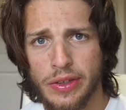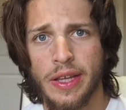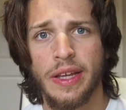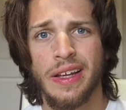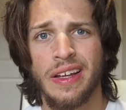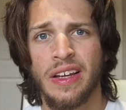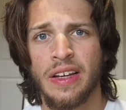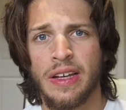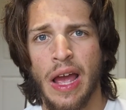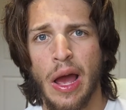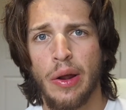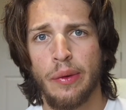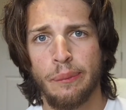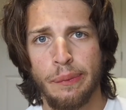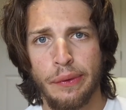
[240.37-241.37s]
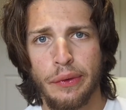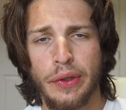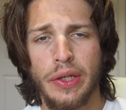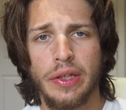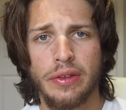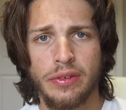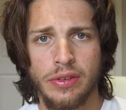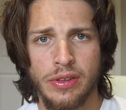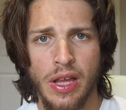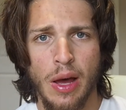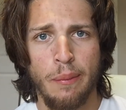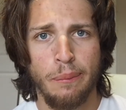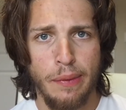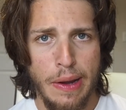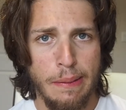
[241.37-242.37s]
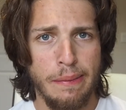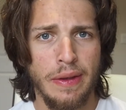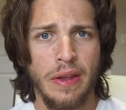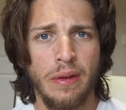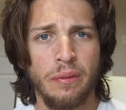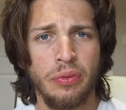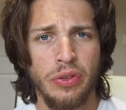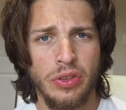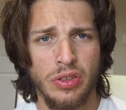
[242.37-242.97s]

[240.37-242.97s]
taking accountability and stop blaming them for